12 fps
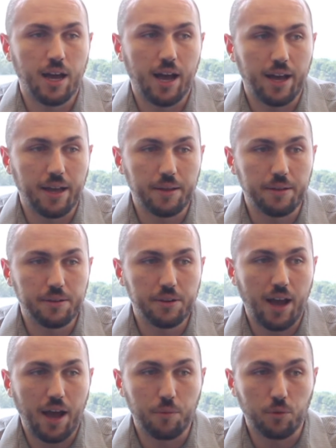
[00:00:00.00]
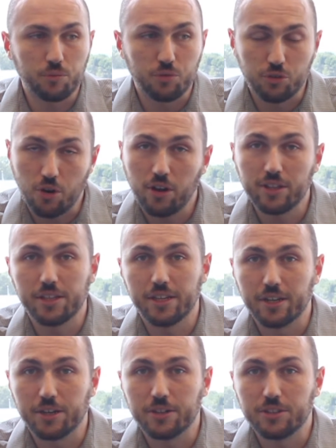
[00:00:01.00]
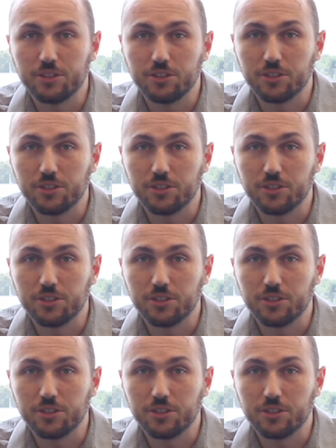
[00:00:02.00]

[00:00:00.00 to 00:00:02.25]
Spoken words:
I strongly encourage